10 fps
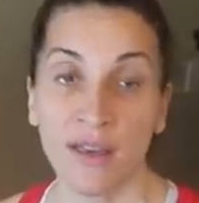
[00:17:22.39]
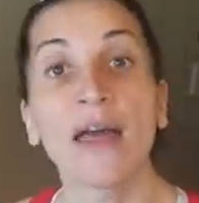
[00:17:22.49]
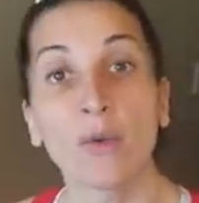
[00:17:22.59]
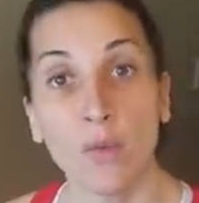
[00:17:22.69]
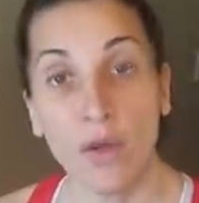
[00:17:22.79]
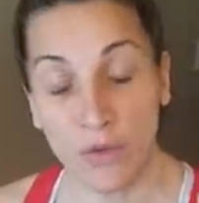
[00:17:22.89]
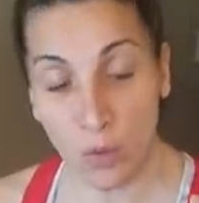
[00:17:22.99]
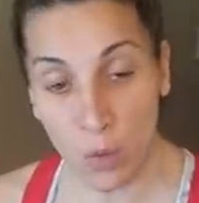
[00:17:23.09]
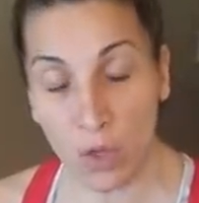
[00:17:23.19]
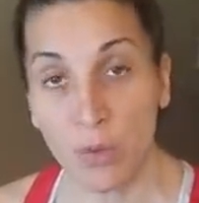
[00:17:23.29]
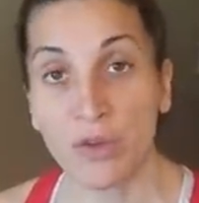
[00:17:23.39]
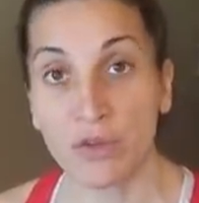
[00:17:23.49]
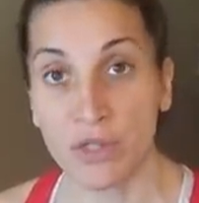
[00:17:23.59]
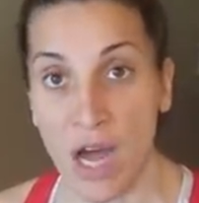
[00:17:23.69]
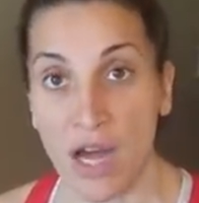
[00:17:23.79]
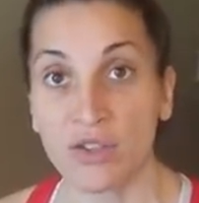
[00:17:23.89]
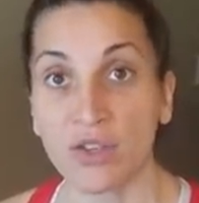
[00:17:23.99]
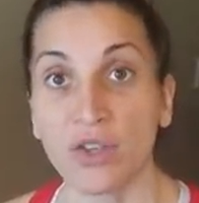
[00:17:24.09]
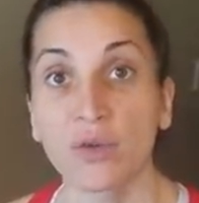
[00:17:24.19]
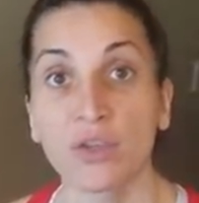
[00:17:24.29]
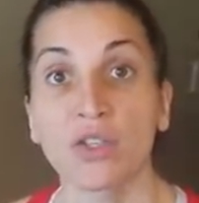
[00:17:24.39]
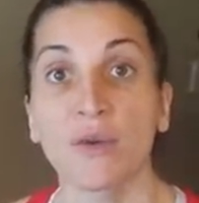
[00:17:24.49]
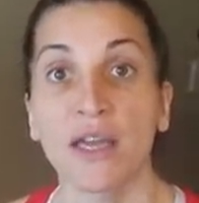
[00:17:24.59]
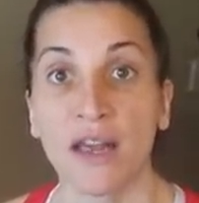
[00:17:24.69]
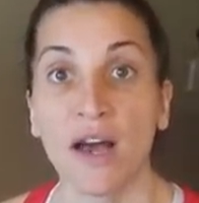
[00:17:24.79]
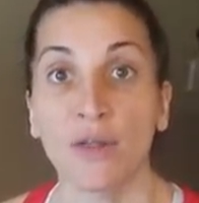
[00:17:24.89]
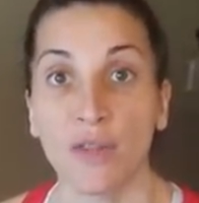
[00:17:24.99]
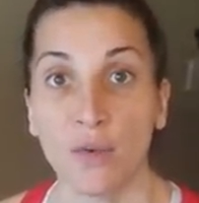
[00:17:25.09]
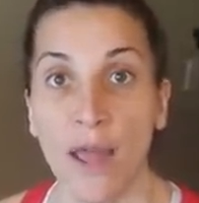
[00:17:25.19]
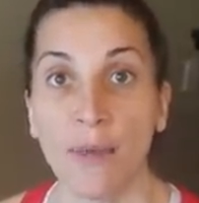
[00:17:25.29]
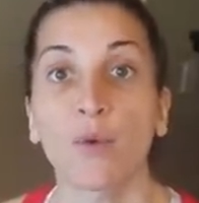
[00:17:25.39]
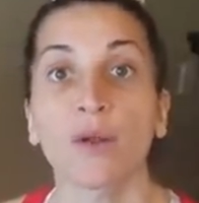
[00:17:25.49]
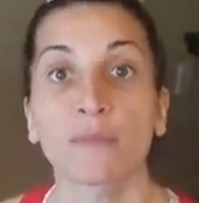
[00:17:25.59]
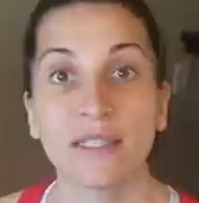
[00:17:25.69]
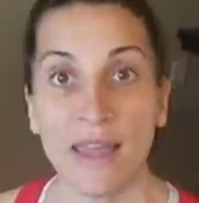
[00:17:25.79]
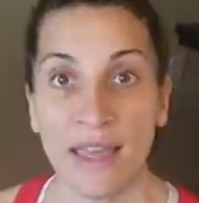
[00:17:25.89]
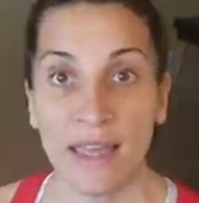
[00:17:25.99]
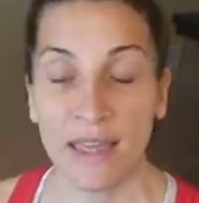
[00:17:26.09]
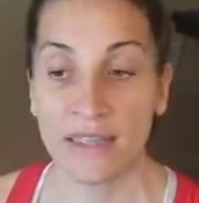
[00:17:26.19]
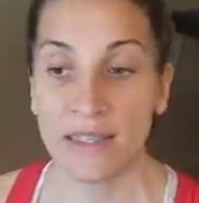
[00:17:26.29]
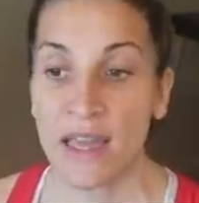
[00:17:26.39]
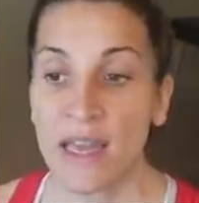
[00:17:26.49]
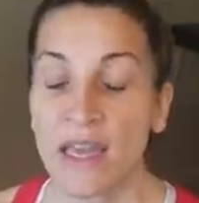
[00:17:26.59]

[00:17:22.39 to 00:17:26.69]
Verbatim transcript: And if you work with your doctor, you can do it in a healthy way. But what I'm saying is,